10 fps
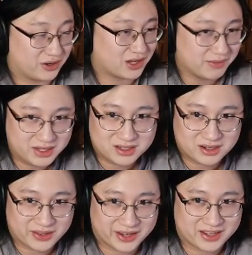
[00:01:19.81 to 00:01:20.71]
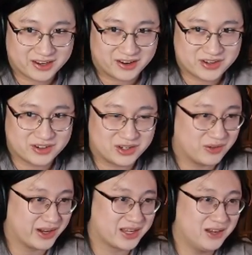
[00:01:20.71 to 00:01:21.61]
are you coming? Like, are you, do you
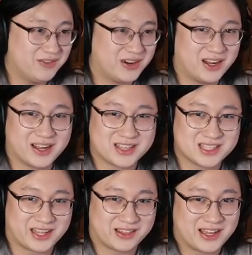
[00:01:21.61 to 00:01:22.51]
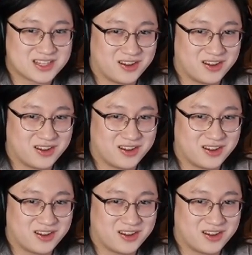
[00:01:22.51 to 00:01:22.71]
want to come or not? Because it's like last